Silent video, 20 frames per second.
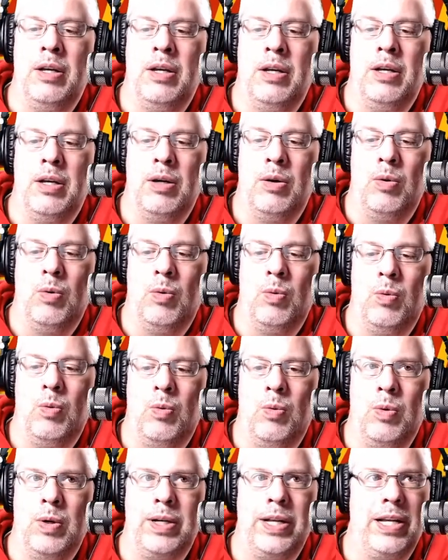
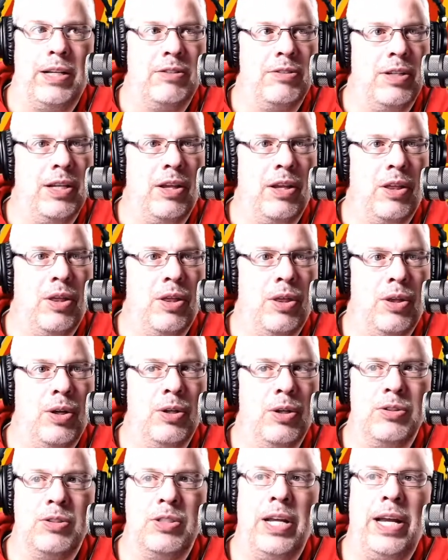What day is today?
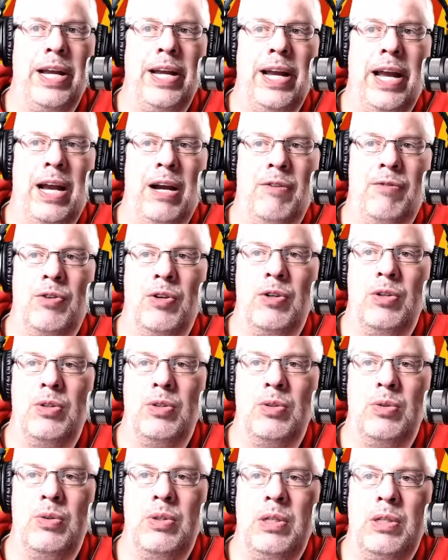Thursday
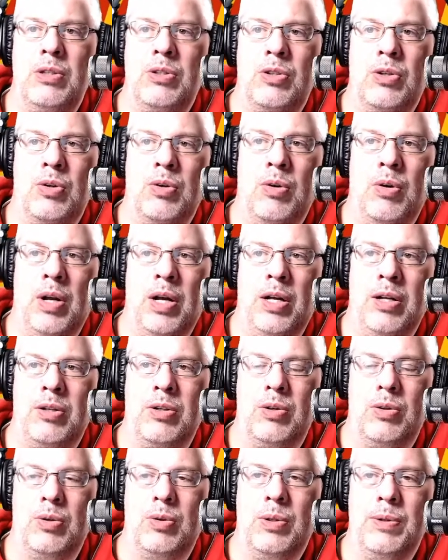afternoon.
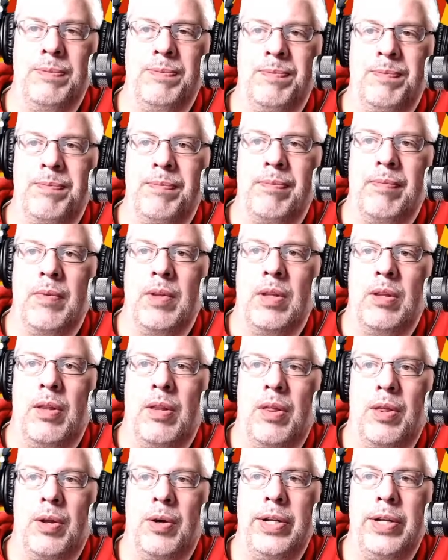Toronto,
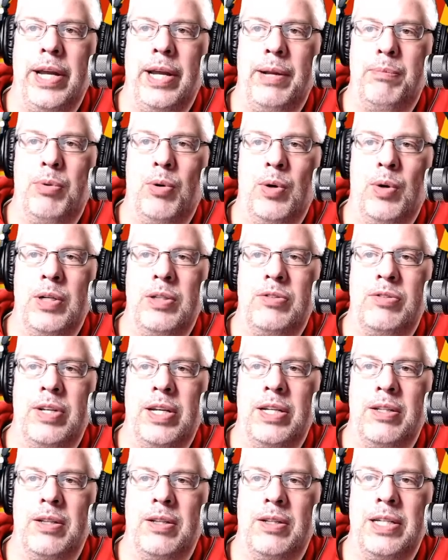38 points. They
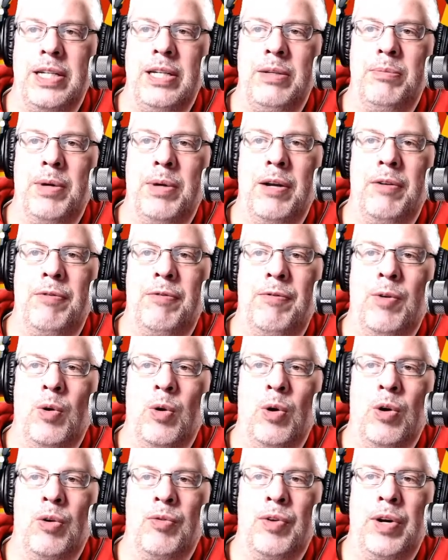lead by 4
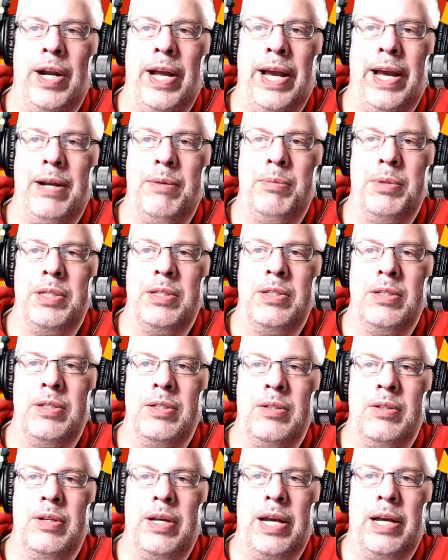over Edmonton.
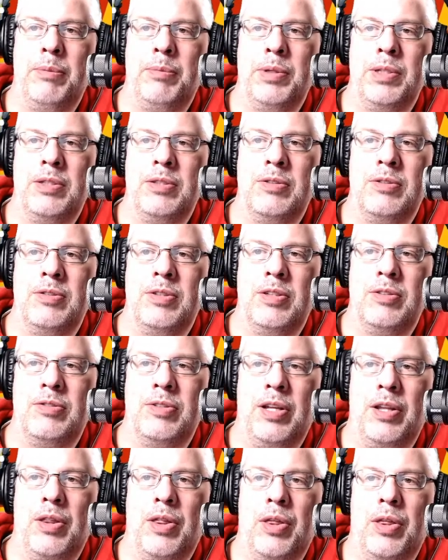Edmonton sits at
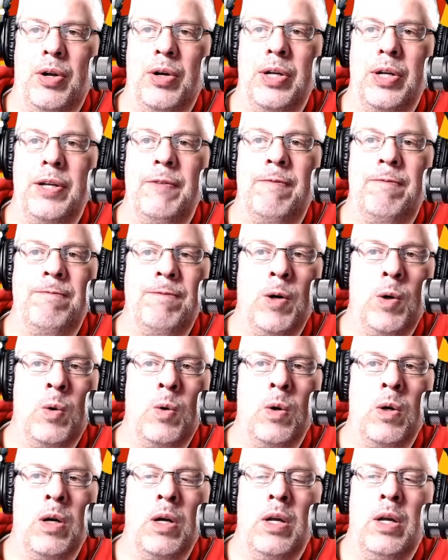
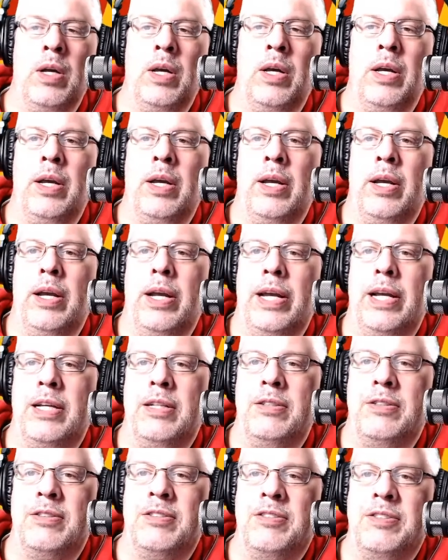34. In
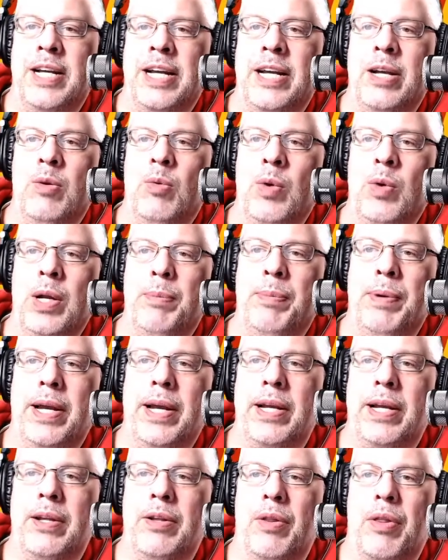second, Winnipeg
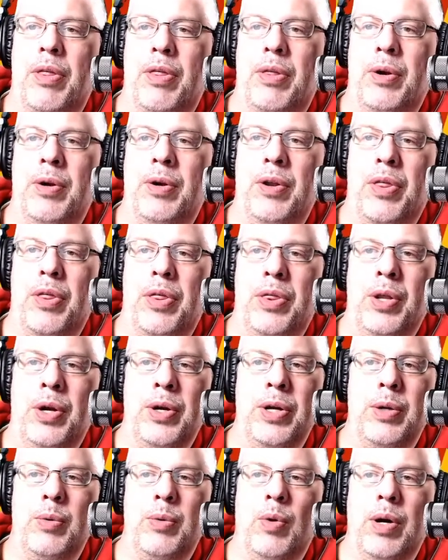in third,
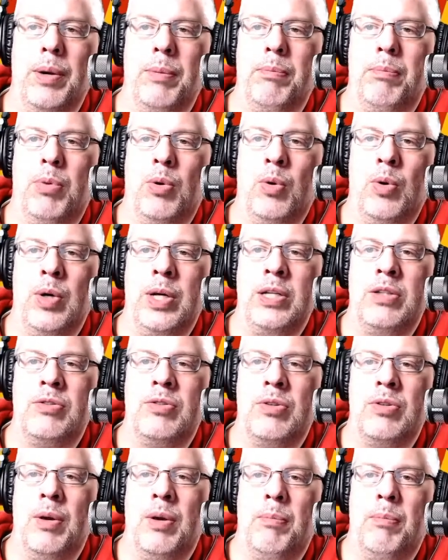31 points.